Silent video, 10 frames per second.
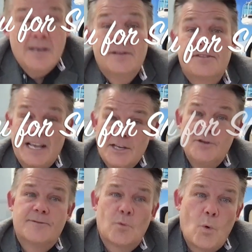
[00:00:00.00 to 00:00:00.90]
Thank you
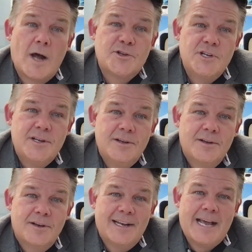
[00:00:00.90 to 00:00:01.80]
for watching,
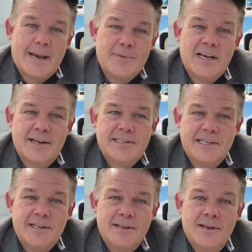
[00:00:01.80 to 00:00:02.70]
and happy hunting